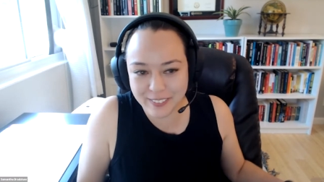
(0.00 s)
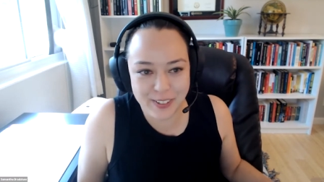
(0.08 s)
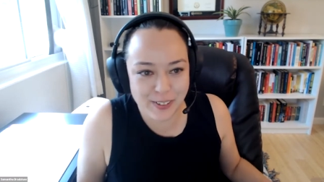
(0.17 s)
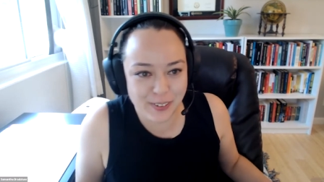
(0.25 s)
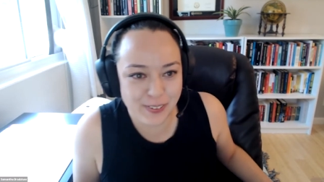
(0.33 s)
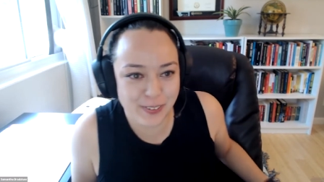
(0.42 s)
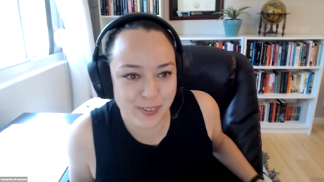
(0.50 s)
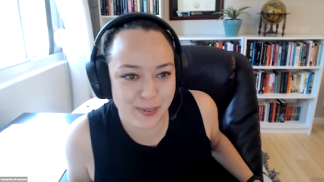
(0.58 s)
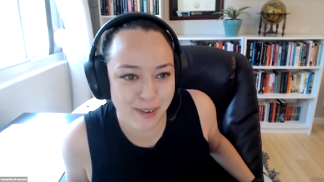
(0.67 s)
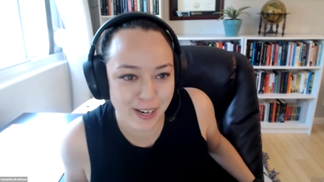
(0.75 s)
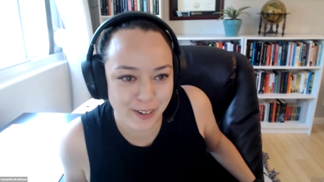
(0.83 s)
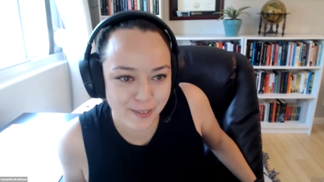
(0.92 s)
through through the
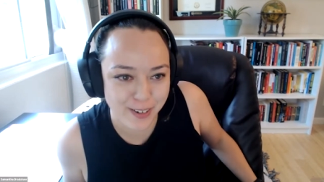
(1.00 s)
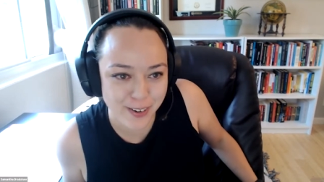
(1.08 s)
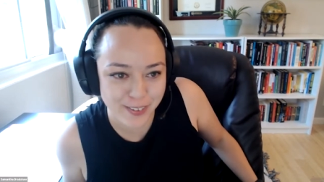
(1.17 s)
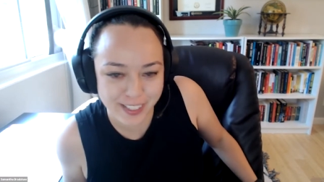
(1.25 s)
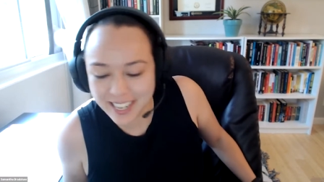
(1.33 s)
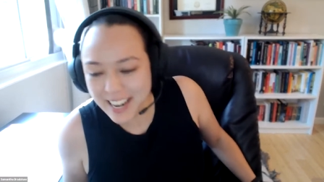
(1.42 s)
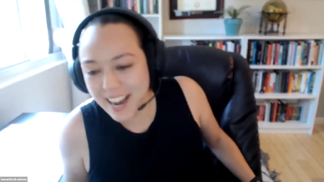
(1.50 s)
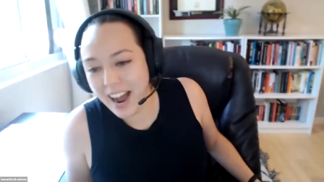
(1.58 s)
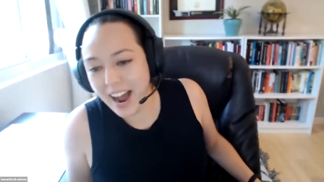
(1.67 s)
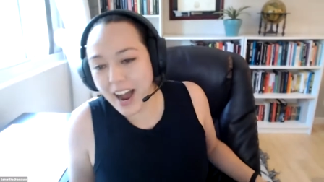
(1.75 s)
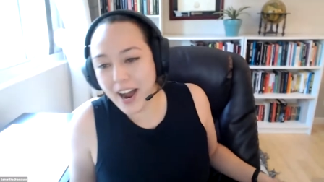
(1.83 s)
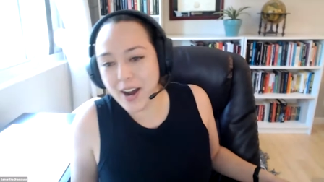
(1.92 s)
microphone.
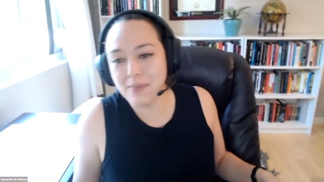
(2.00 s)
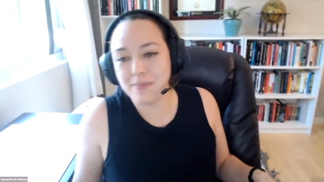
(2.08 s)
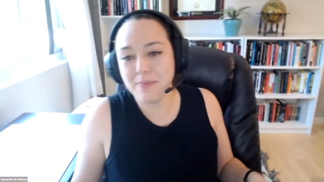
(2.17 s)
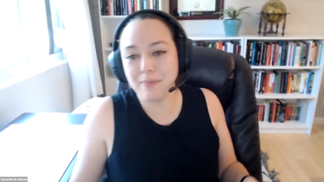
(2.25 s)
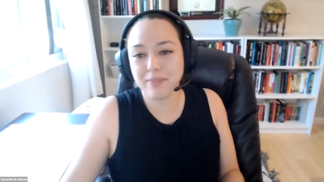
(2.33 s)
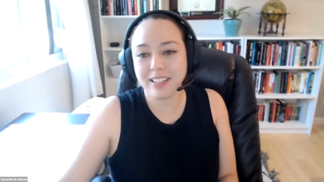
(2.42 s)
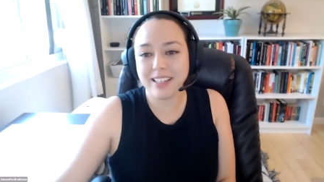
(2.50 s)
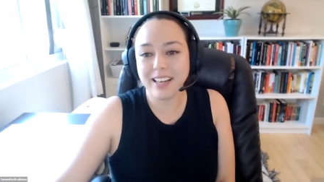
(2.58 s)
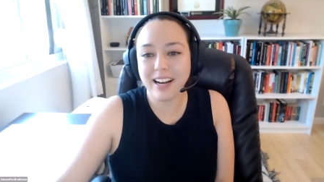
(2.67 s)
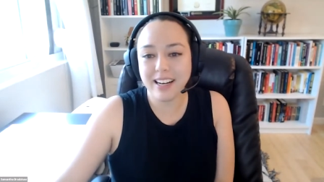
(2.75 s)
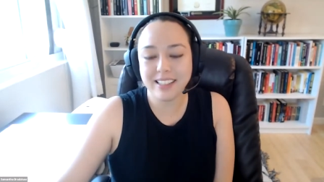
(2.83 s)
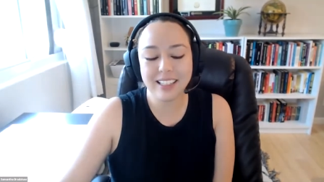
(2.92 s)
Um,
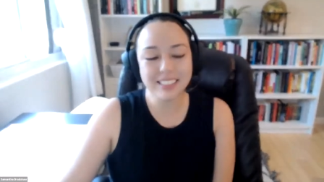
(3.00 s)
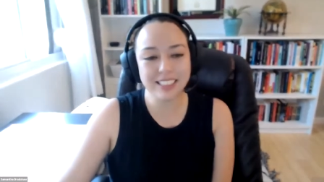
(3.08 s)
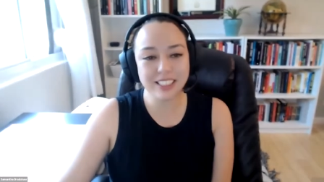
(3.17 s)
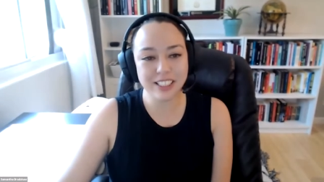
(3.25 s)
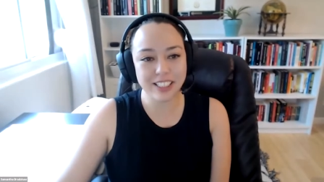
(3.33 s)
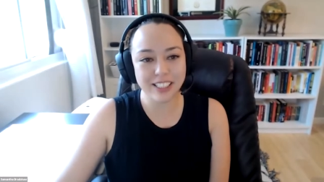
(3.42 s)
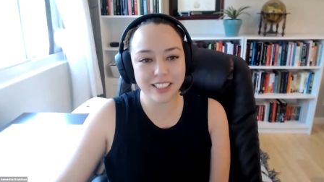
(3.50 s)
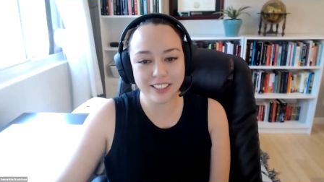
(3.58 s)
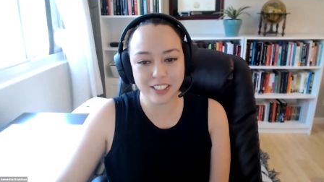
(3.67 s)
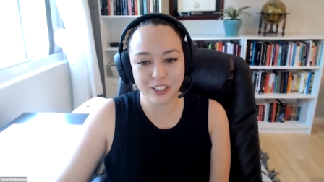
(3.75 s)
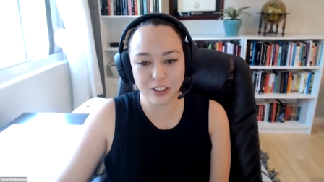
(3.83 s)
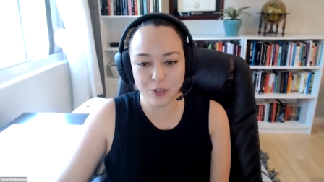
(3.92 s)
uh, that's such a
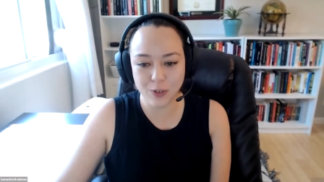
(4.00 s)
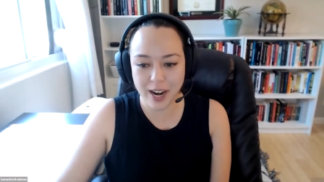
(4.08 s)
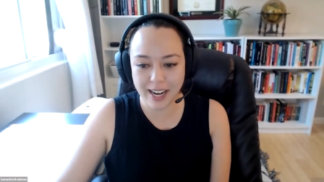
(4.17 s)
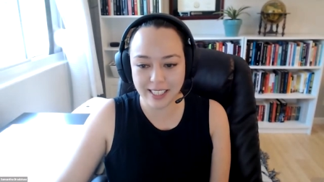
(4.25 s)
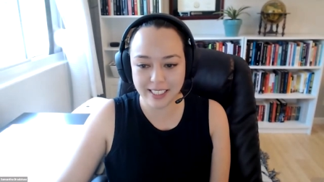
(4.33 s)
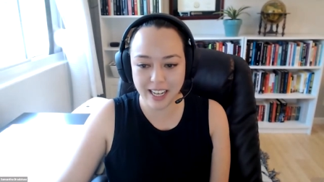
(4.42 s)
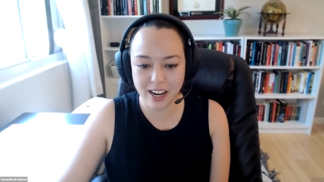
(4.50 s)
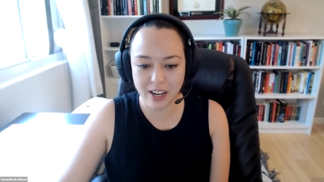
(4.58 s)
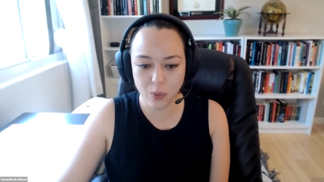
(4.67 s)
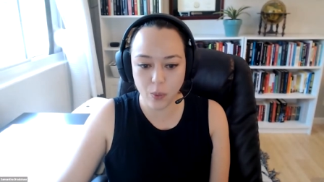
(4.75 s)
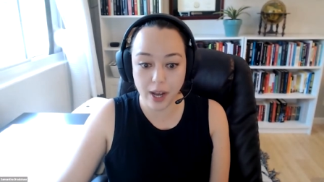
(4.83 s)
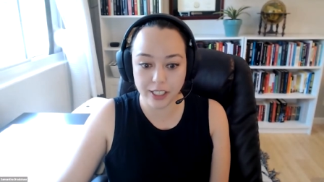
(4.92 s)
such a great kind of
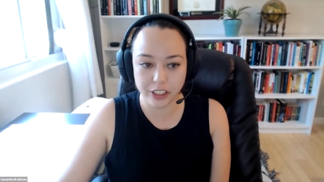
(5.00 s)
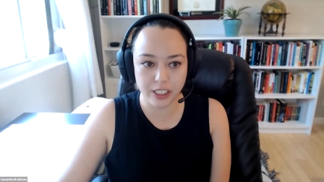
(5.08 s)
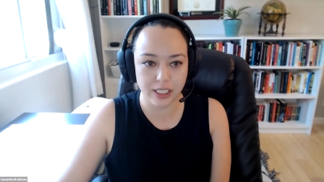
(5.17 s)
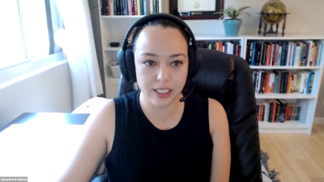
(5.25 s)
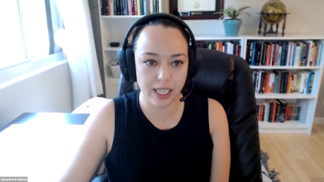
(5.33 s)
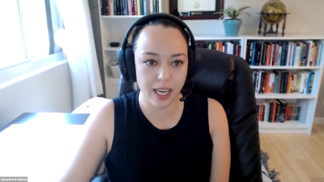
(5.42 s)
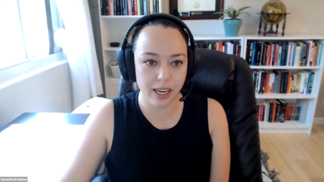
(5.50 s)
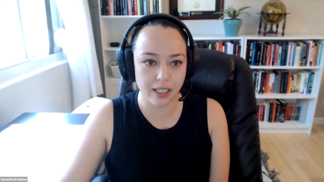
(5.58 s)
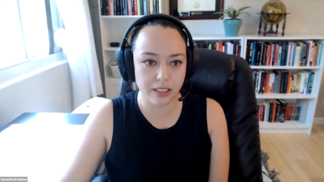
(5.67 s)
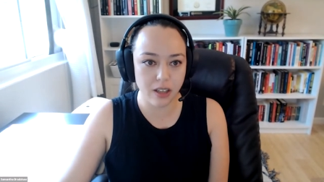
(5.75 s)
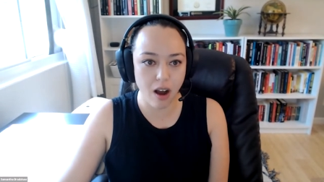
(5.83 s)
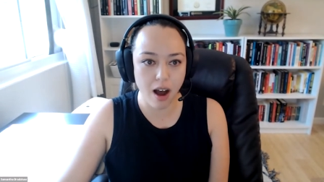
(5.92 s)
question to kick
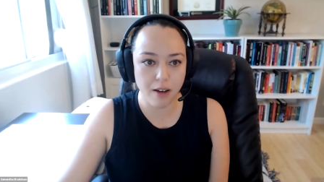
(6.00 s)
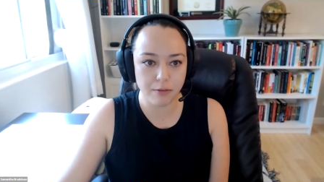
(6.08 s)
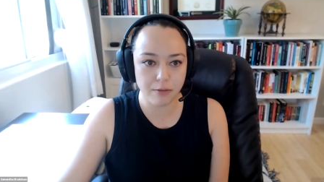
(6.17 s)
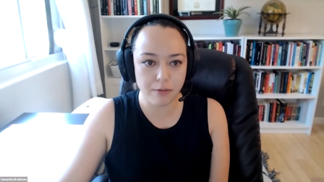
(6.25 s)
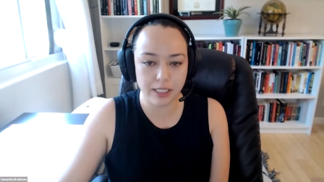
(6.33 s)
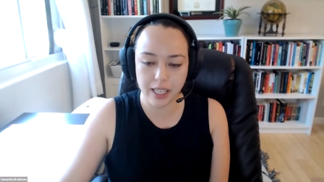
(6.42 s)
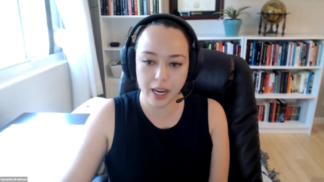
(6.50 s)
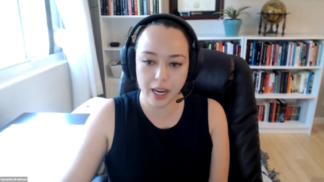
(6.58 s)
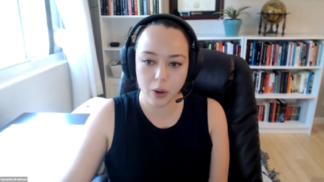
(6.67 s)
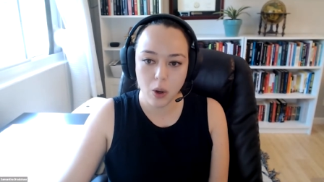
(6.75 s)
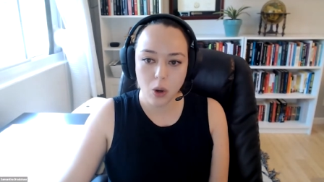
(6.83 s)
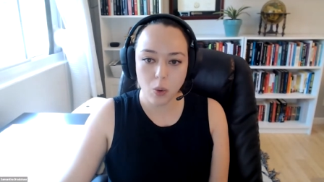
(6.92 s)
us off. Is like,